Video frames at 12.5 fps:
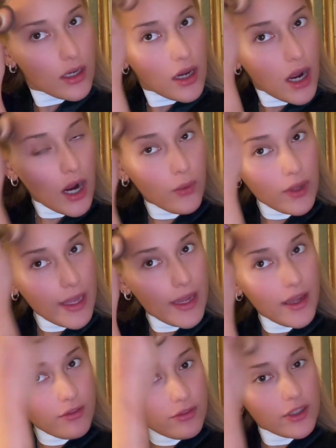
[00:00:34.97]
I will
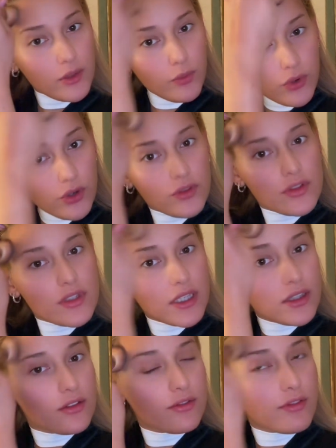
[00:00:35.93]
heavily bronze
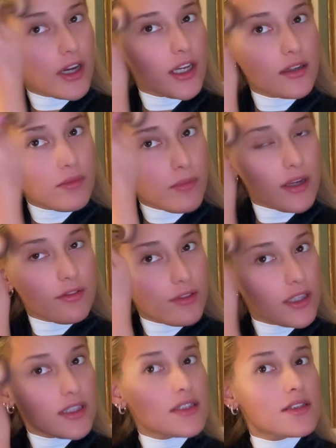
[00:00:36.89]
and define my
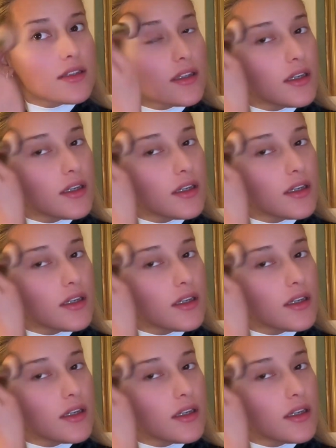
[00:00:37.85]
face.